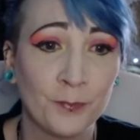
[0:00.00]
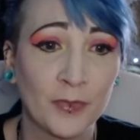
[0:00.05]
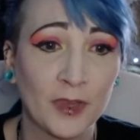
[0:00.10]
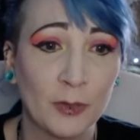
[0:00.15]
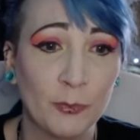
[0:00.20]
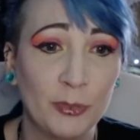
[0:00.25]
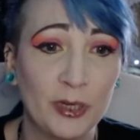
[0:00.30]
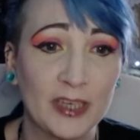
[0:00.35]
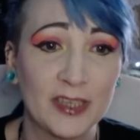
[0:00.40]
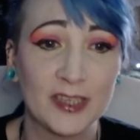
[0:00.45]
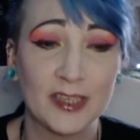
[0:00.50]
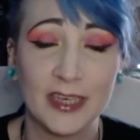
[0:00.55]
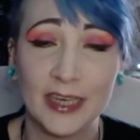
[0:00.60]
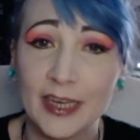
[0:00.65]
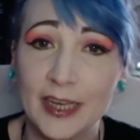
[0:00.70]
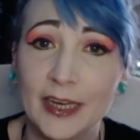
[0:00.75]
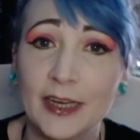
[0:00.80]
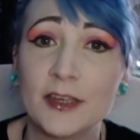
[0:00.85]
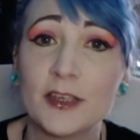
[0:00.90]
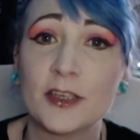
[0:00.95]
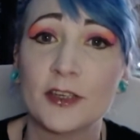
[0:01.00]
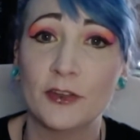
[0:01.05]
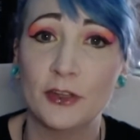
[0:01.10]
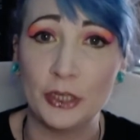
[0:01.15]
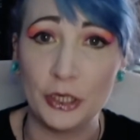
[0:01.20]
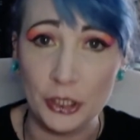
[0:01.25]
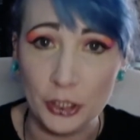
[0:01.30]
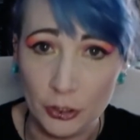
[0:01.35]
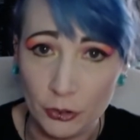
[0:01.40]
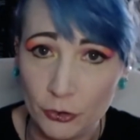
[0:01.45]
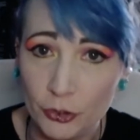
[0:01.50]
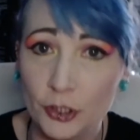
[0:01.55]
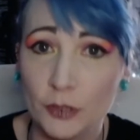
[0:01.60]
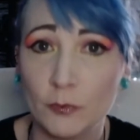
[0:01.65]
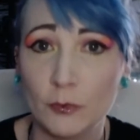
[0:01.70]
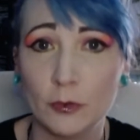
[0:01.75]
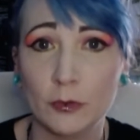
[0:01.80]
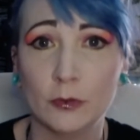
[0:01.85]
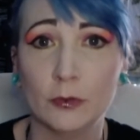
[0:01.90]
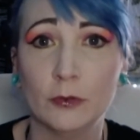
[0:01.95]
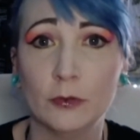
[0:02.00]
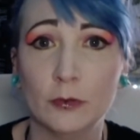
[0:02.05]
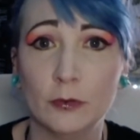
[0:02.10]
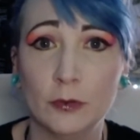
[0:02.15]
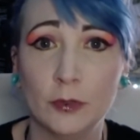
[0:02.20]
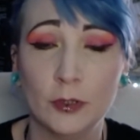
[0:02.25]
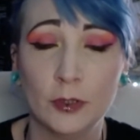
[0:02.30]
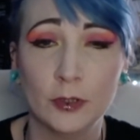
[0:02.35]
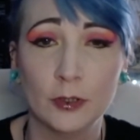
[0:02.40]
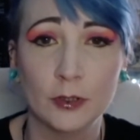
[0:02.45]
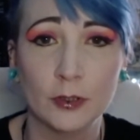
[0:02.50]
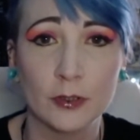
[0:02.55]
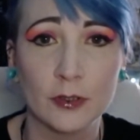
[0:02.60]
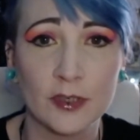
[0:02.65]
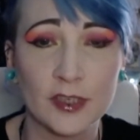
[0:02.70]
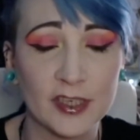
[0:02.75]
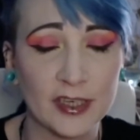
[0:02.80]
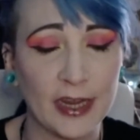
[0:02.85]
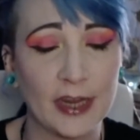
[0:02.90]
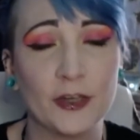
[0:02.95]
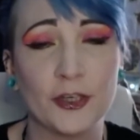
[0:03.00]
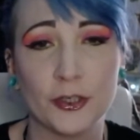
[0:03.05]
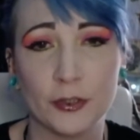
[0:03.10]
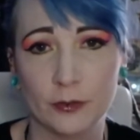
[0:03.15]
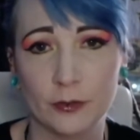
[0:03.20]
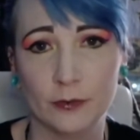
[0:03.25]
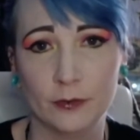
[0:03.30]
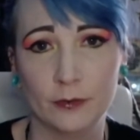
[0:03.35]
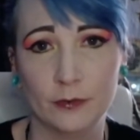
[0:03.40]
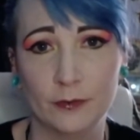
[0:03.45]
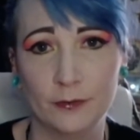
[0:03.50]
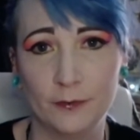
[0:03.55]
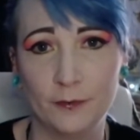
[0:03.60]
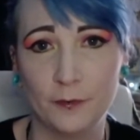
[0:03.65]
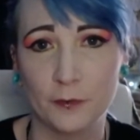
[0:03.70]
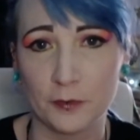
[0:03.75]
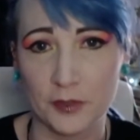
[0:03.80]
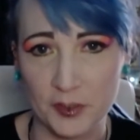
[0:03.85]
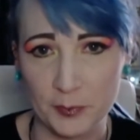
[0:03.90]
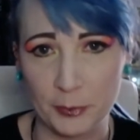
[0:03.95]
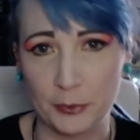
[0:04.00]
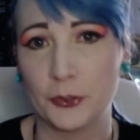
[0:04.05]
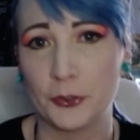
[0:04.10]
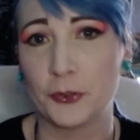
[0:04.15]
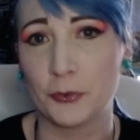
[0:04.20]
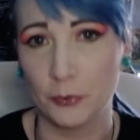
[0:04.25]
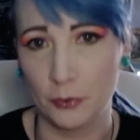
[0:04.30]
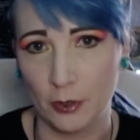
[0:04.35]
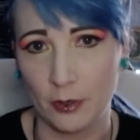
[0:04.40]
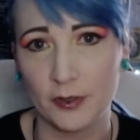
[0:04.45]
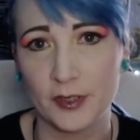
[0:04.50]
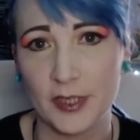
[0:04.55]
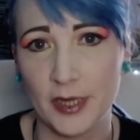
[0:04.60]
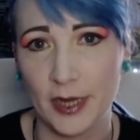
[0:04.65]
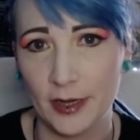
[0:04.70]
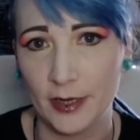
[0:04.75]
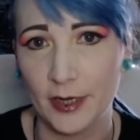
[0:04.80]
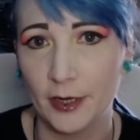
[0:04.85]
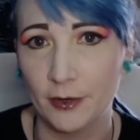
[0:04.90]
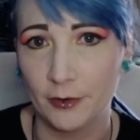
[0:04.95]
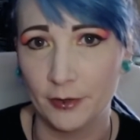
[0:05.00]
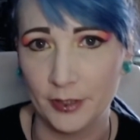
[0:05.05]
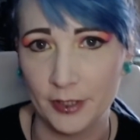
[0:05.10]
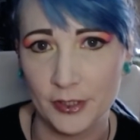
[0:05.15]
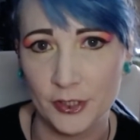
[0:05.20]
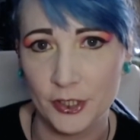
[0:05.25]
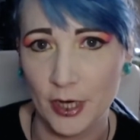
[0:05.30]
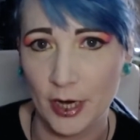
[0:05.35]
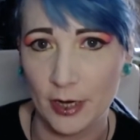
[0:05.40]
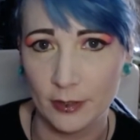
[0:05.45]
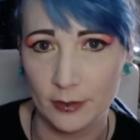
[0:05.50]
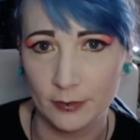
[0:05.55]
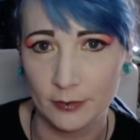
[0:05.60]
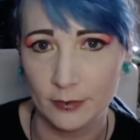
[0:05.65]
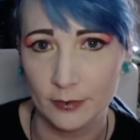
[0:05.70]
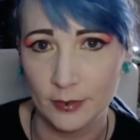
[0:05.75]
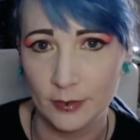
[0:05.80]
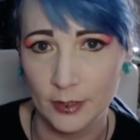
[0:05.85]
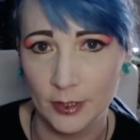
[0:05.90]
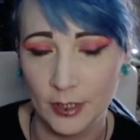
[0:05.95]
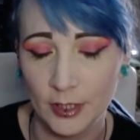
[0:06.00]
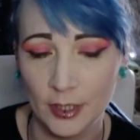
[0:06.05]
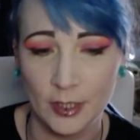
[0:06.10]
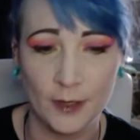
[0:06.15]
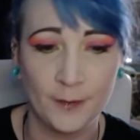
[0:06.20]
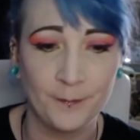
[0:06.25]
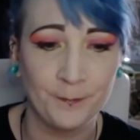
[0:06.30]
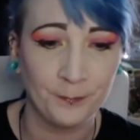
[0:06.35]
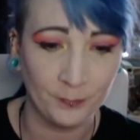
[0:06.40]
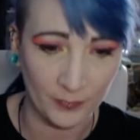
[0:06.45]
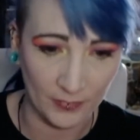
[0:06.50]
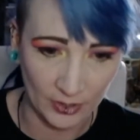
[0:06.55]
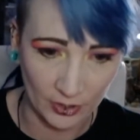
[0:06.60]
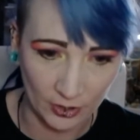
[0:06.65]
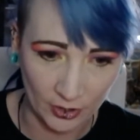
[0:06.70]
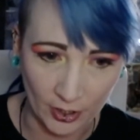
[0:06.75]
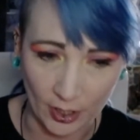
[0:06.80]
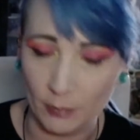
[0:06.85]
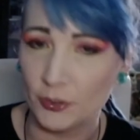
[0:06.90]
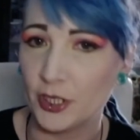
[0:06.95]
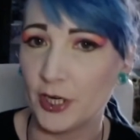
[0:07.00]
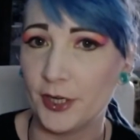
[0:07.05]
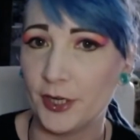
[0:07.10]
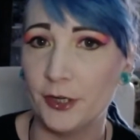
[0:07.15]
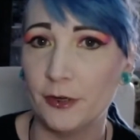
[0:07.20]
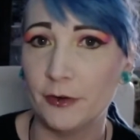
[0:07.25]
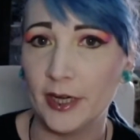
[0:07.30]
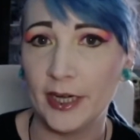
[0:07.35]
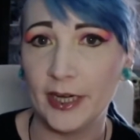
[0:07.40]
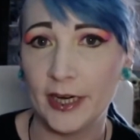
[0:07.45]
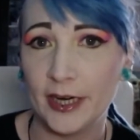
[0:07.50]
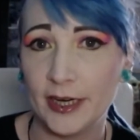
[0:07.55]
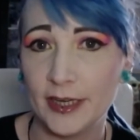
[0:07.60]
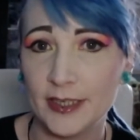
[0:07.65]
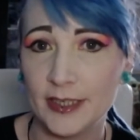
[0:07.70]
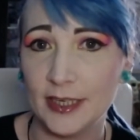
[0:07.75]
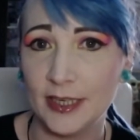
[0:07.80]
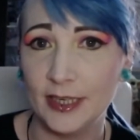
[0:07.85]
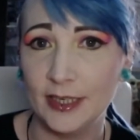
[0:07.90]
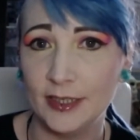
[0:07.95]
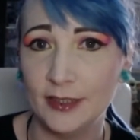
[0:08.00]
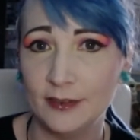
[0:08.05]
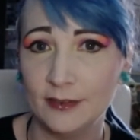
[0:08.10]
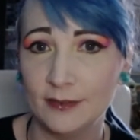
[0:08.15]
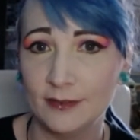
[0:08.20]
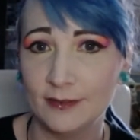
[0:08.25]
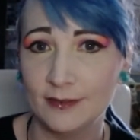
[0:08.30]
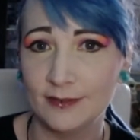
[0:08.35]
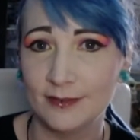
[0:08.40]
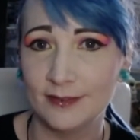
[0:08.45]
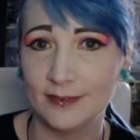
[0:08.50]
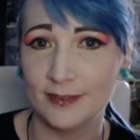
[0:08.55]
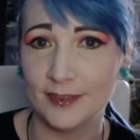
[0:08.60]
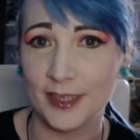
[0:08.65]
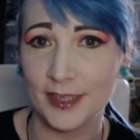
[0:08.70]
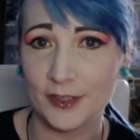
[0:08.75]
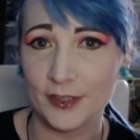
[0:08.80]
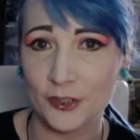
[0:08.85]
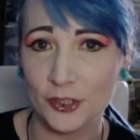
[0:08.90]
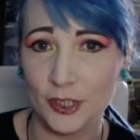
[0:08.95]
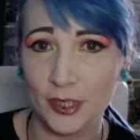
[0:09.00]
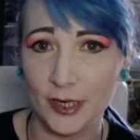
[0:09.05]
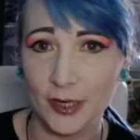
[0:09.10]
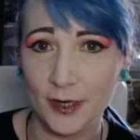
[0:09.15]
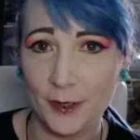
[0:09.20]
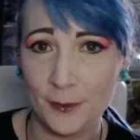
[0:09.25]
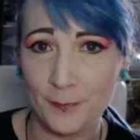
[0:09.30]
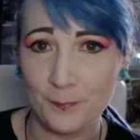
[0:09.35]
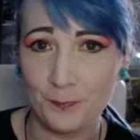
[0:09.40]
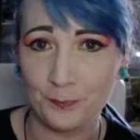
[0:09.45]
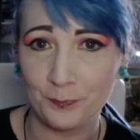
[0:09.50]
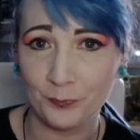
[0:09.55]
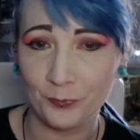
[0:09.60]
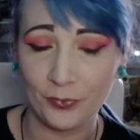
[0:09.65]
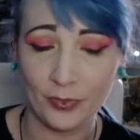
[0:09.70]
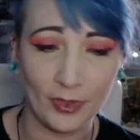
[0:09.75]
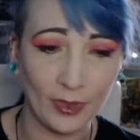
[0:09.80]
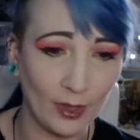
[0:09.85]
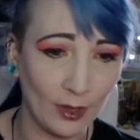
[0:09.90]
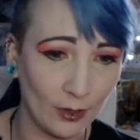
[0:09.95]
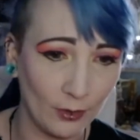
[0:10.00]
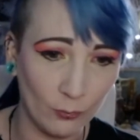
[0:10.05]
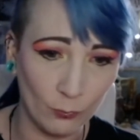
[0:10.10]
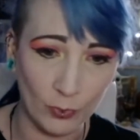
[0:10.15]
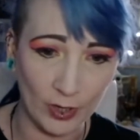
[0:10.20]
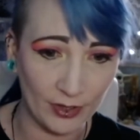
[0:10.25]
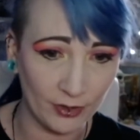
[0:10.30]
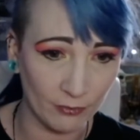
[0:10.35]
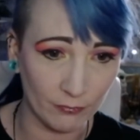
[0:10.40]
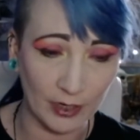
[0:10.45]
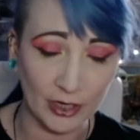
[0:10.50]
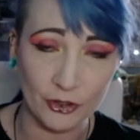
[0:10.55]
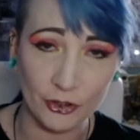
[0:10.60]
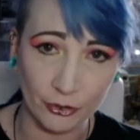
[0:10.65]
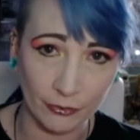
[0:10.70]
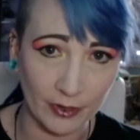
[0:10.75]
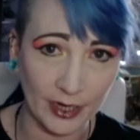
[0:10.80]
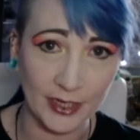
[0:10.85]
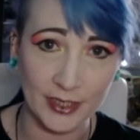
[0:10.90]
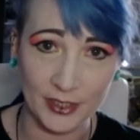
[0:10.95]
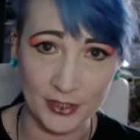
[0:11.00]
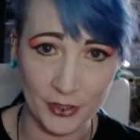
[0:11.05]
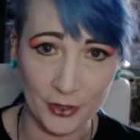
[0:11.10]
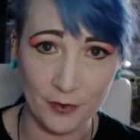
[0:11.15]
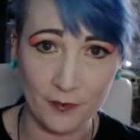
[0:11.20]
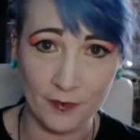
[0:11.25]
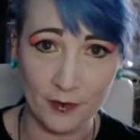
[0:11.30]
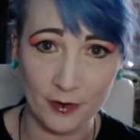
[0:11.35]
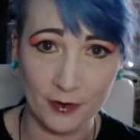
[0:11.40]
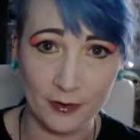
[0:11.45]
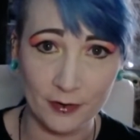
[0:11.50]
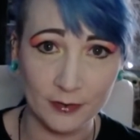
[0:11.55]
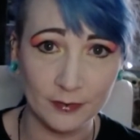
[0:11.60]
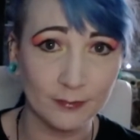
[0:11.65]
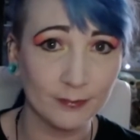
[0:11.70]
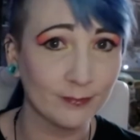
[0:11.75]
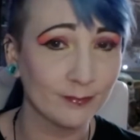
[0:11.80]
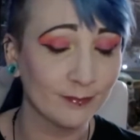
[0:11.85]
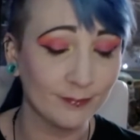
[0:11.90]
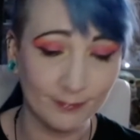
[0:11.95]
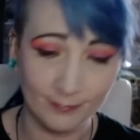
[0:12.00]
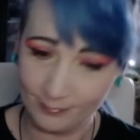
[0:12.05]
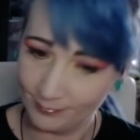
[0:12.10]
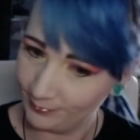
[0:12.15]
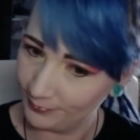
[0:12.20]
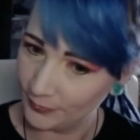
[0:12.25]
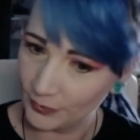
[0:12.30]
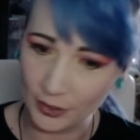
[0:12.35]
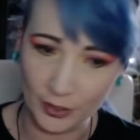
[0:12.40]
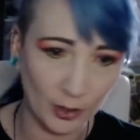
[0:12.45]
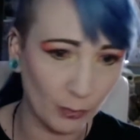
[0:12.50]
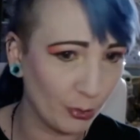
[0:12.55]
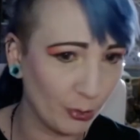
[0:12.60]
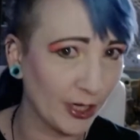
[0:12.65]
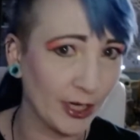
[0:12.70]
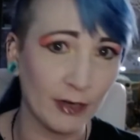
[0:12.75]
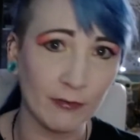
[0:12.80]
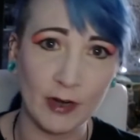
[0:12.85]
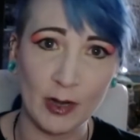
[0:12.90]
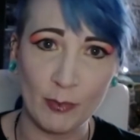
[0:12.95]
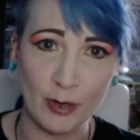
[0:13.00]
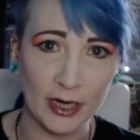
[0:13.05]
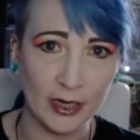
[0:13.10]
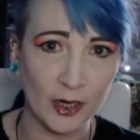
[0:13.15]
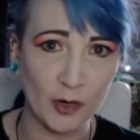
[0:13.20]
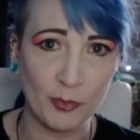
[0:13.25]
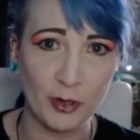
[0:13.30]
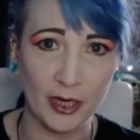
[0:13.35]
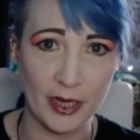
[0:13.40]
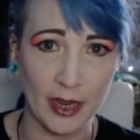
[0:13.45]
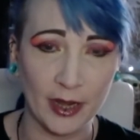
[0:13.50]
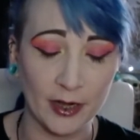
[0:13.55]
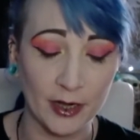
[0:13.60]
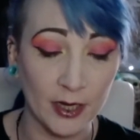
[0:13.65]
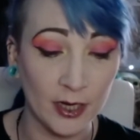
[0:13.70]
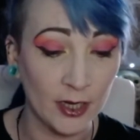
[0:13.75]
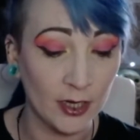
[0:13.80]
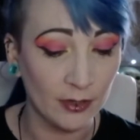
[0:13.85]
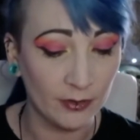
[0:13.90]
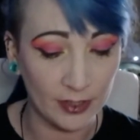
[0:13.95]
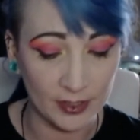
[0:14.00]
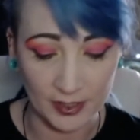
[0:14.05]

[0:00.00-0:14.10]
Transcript: be sticking to the usual schedule for spiritual content here on this channel. Come January eighteenth next year, when the retrograde is over, gonna pick it right back up again. There's